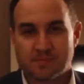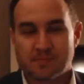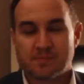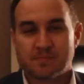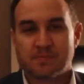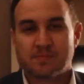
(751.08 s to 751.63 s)

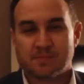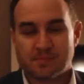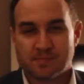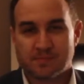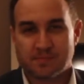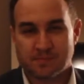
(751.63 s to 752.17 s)

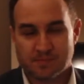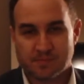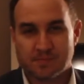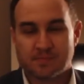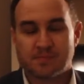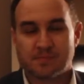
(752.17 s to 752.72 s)

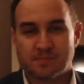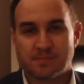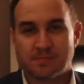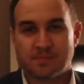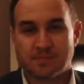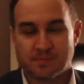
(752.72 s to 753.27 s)

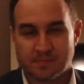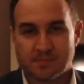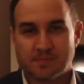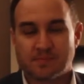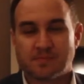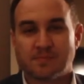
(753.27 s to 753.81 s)

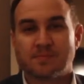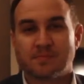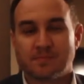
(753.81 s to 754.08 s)
This person isn't speaking.